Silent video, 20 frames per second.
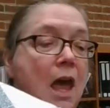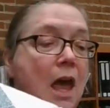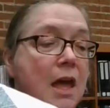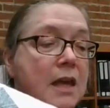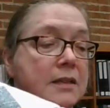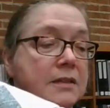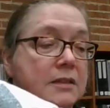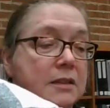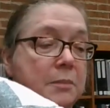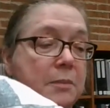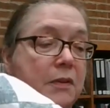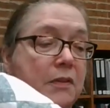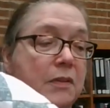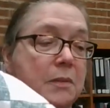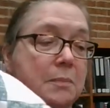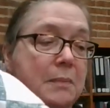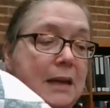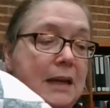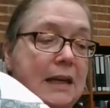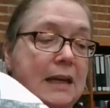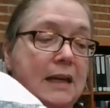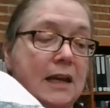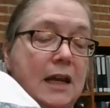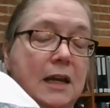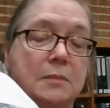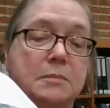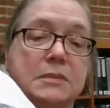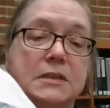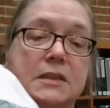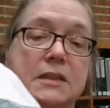Some of the many
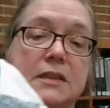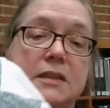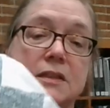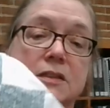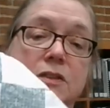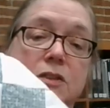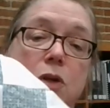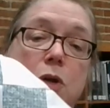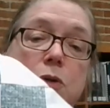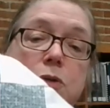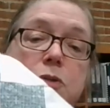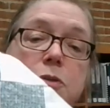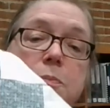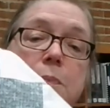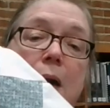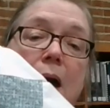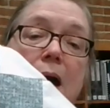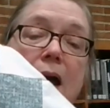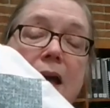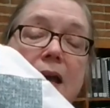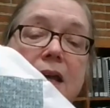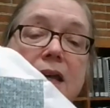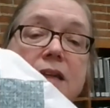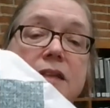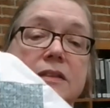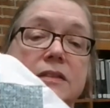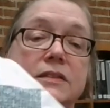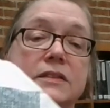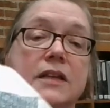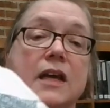names that this goes by
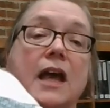is